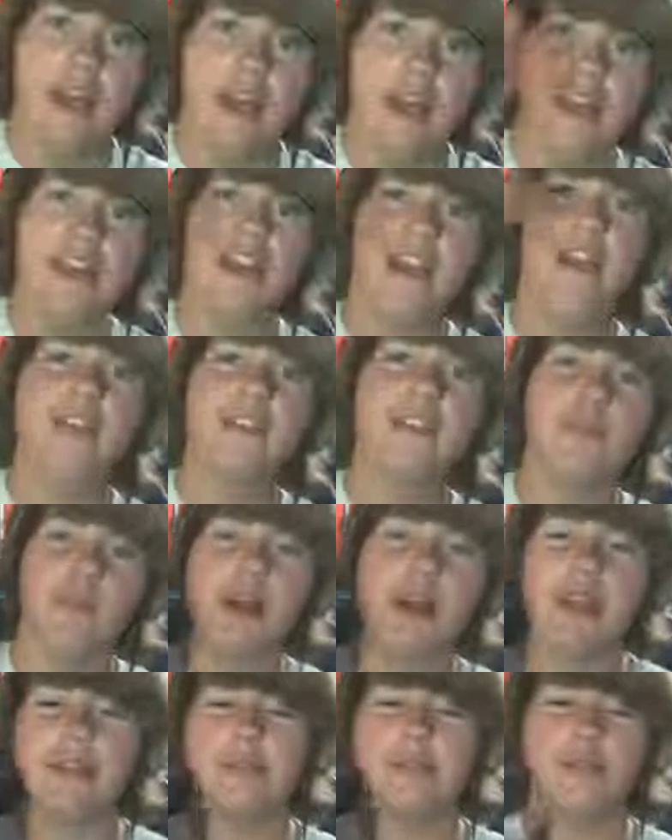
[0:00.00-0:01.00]
Hey guys,
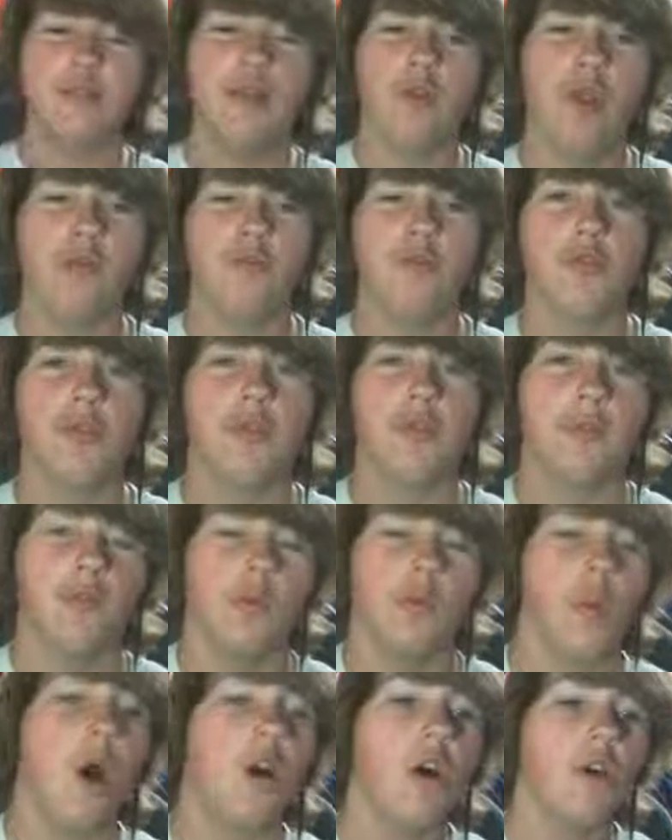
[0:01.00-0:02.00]
my name is Rybro
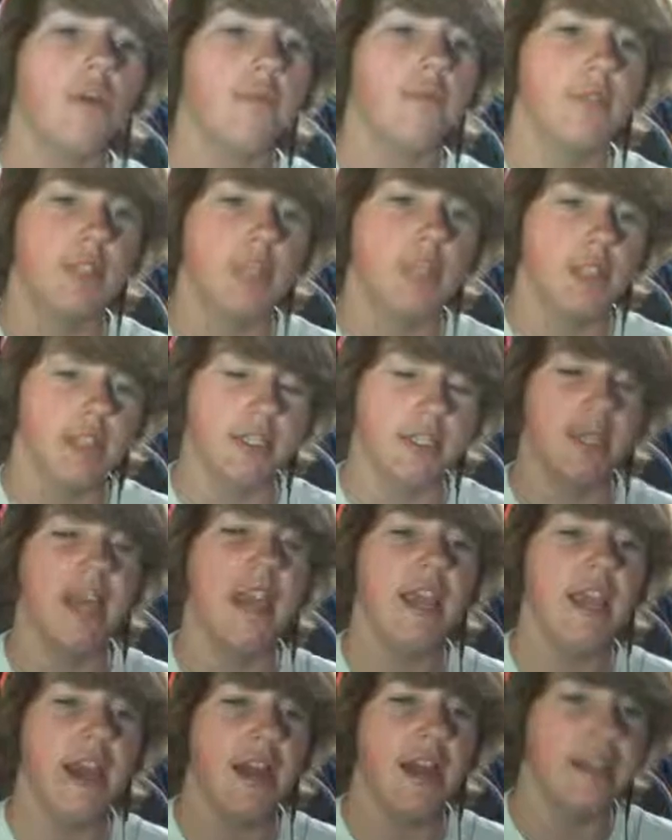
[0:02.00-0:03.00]
and welcome to
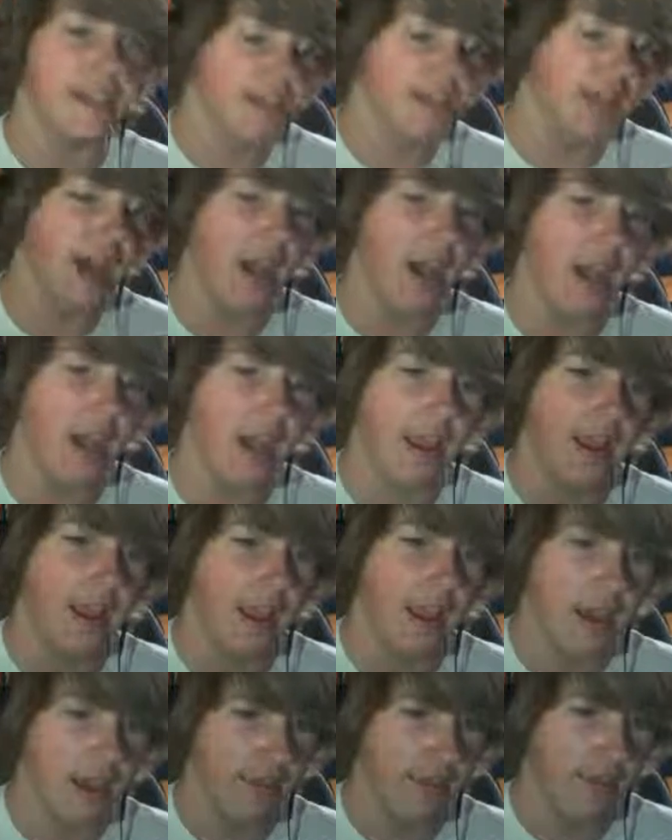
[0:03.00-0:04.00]
Today I Die,
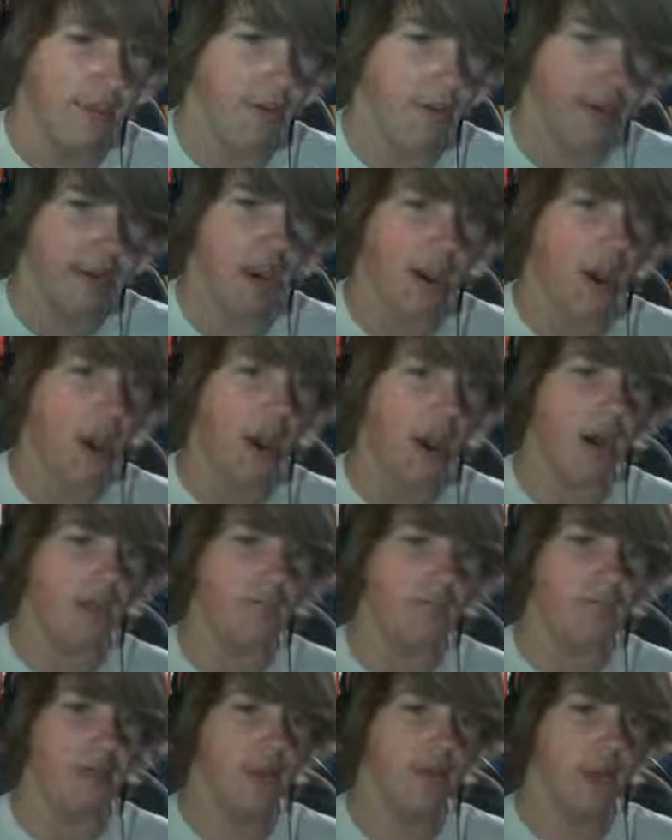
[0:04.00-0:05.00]
a very
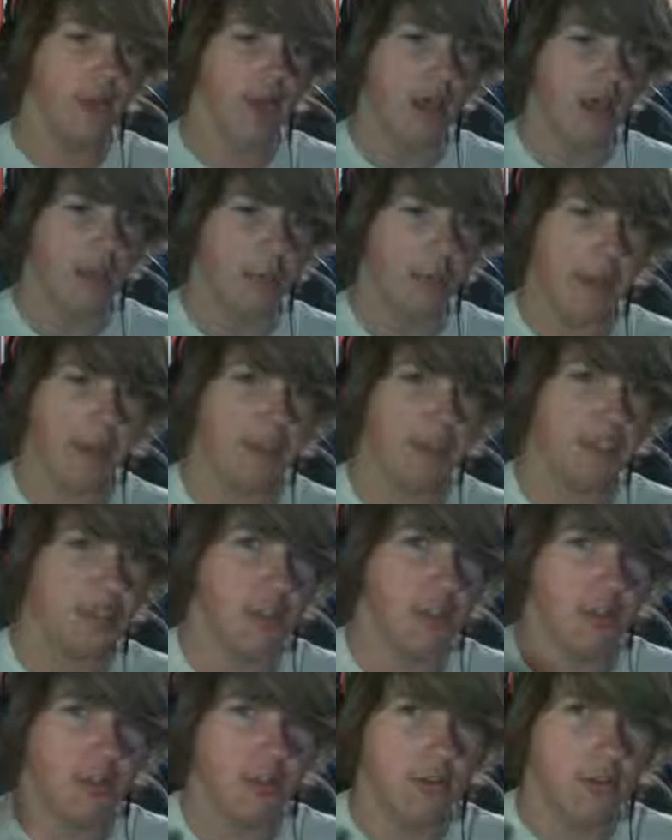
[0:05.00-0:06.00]
calm,
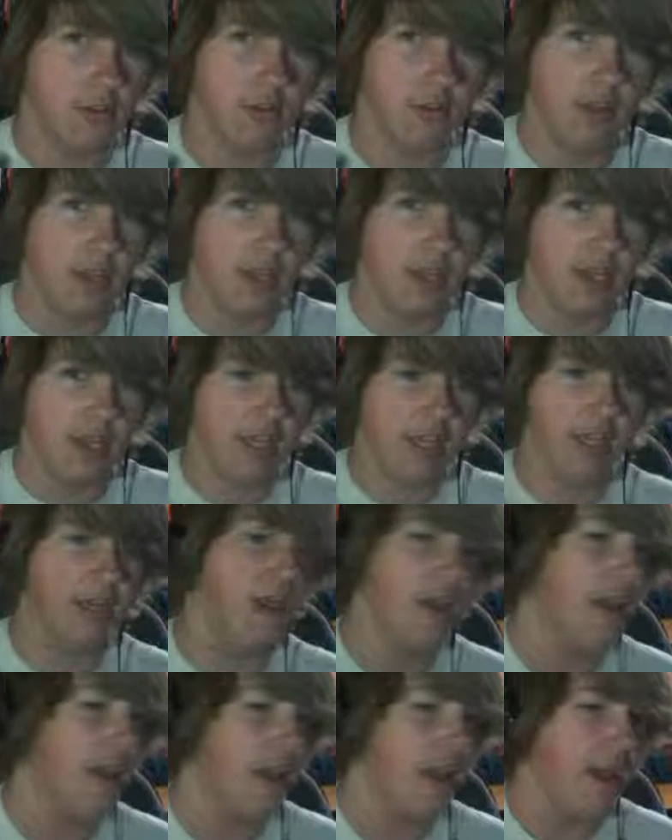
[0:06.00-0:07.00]
pixely
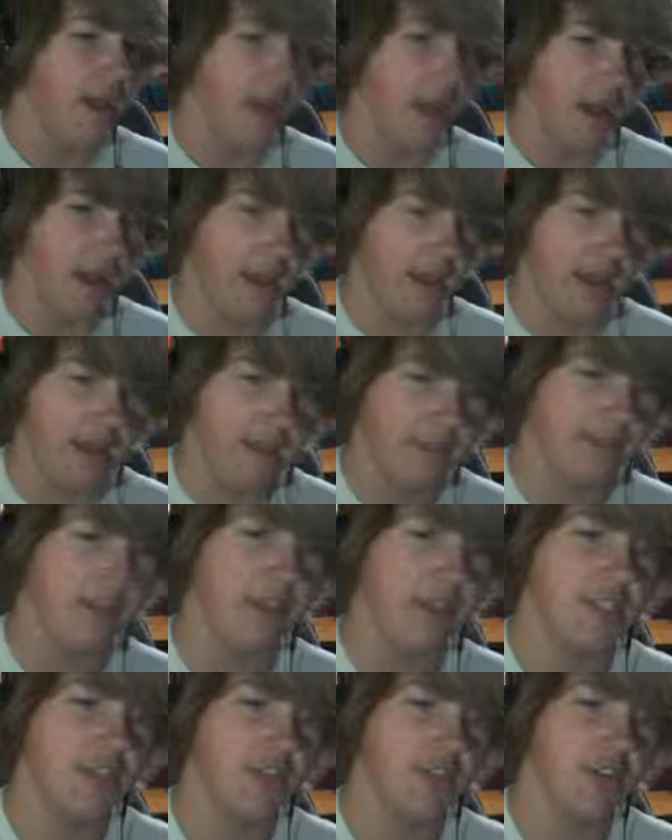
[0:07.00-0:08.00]
uh,
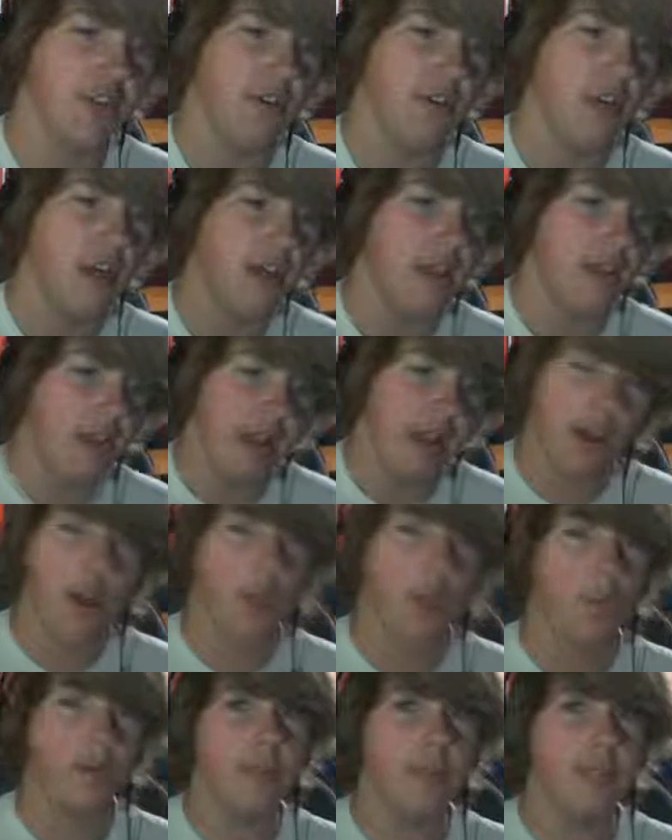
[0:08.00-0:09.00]
adventure that I
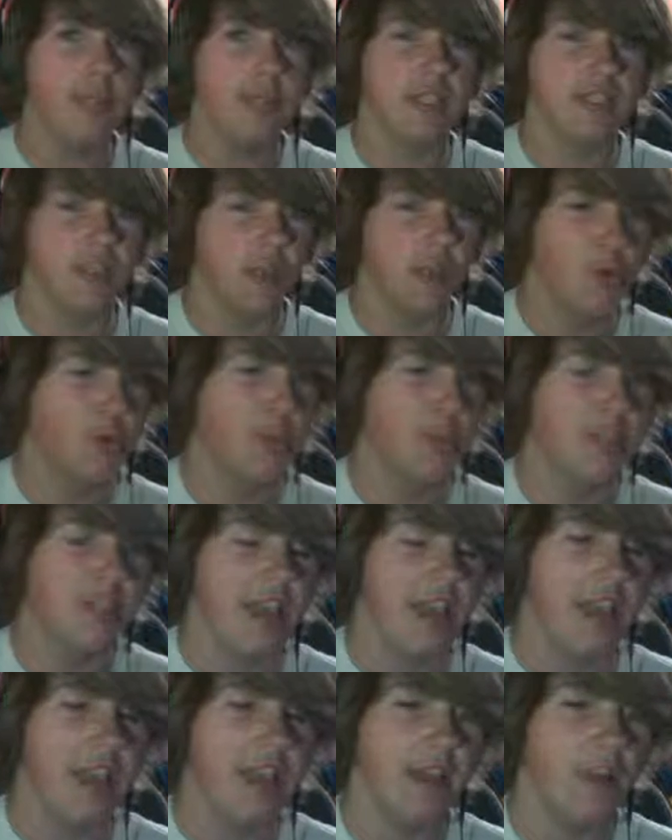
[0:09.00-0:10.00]
hope isn't too
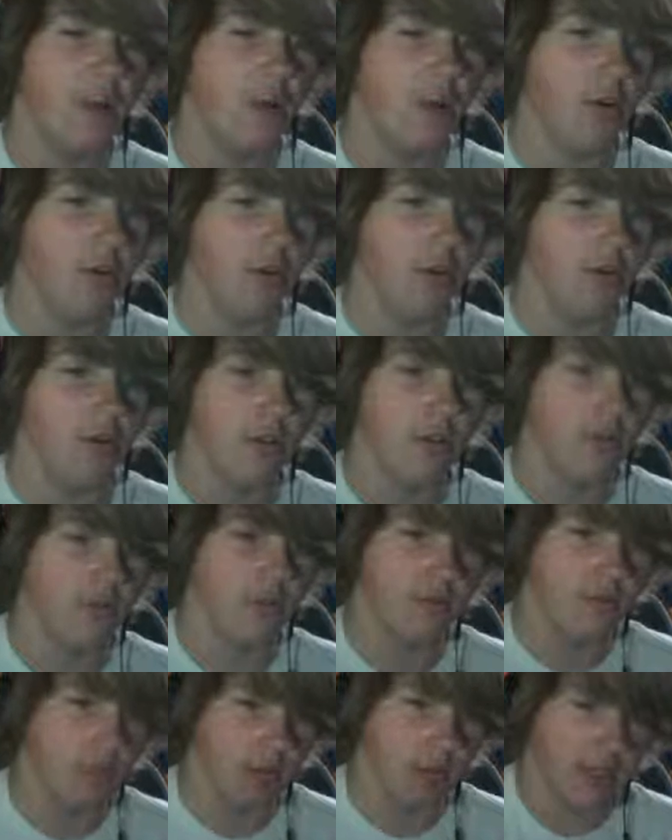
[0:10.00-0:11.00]
sad
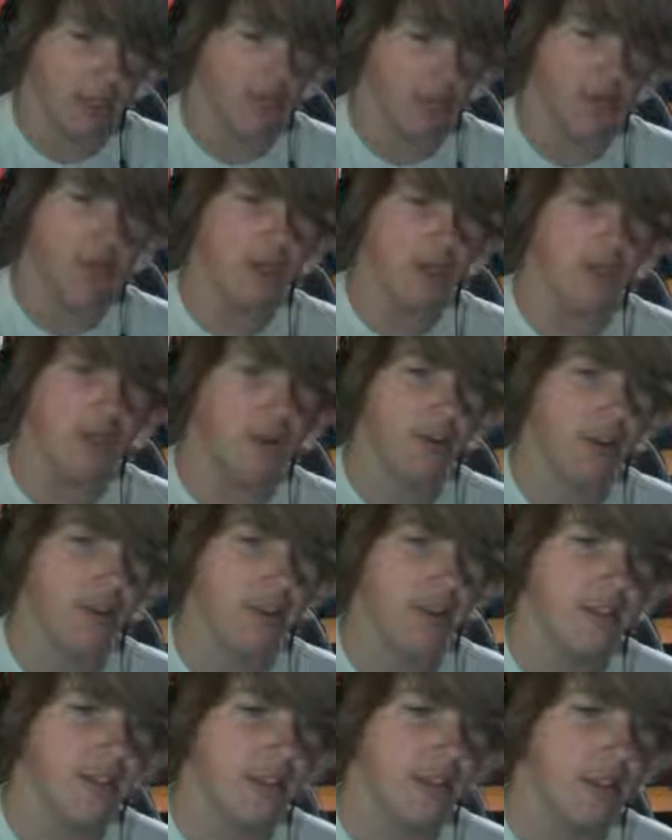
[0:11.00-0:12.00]
or like depressing or
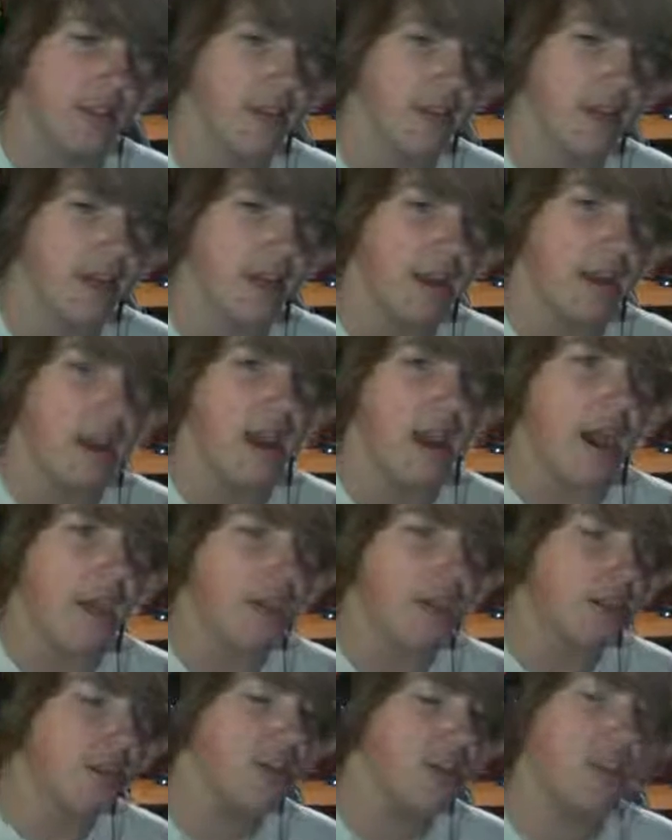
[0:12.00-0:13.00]
anything like that.
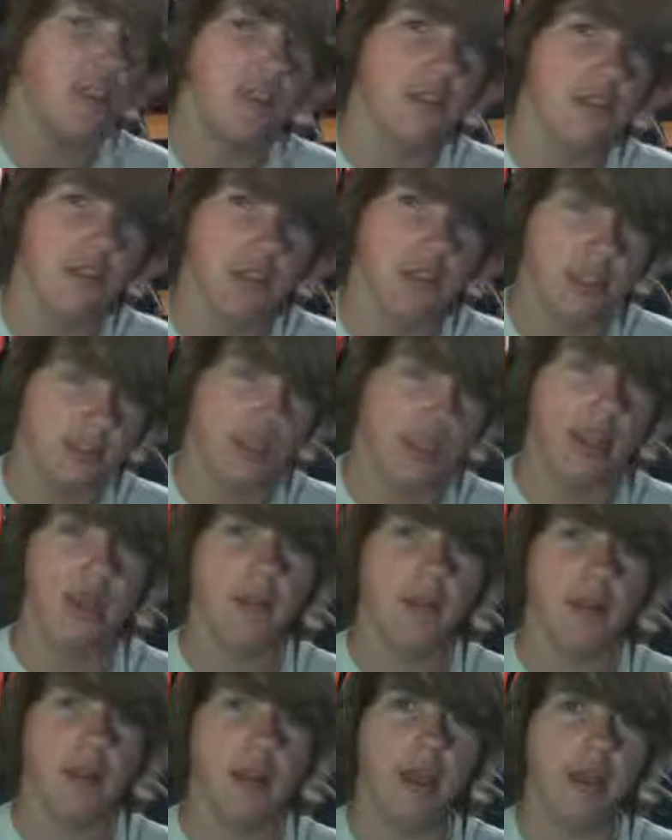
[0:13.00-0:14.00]
I saw S-
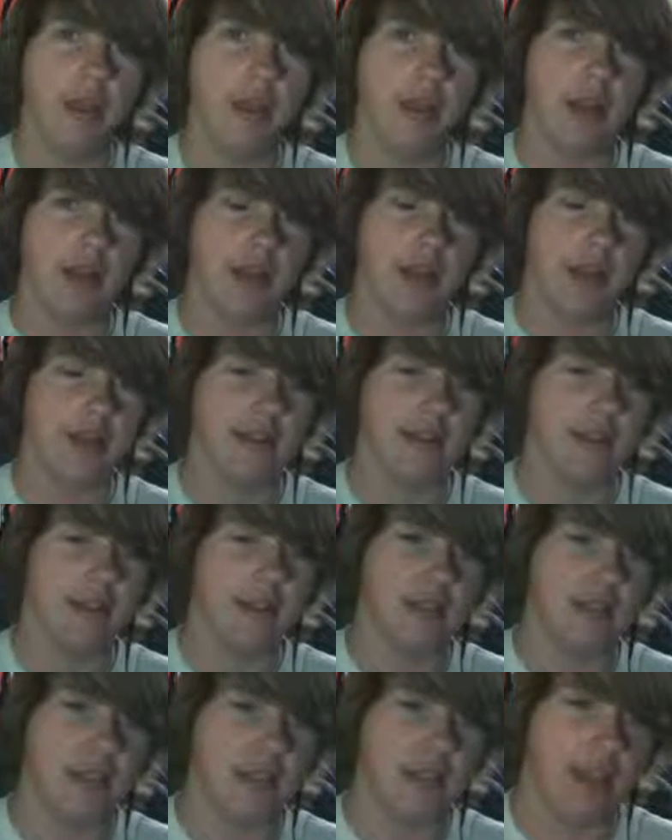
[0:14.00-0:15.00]
Smike play it and
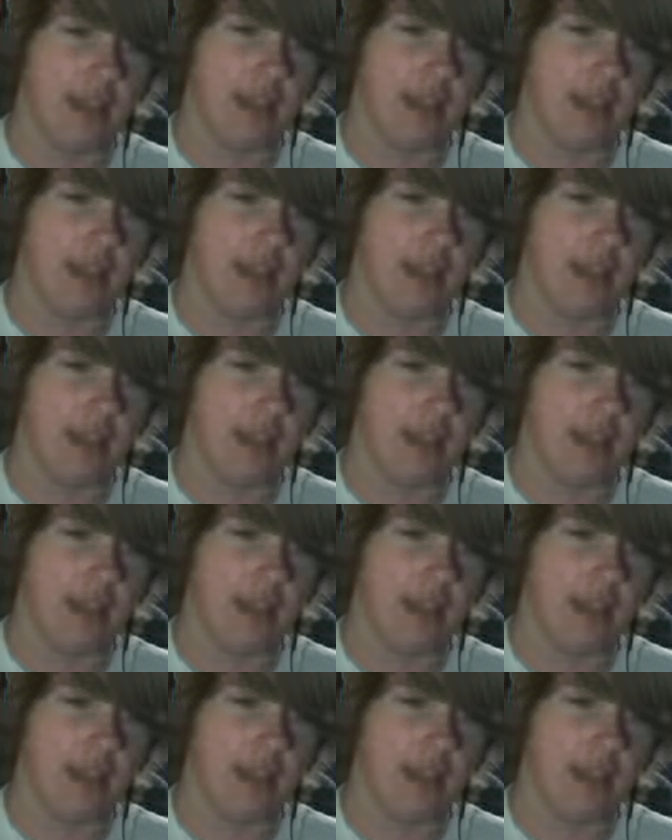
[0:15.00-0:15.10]
it,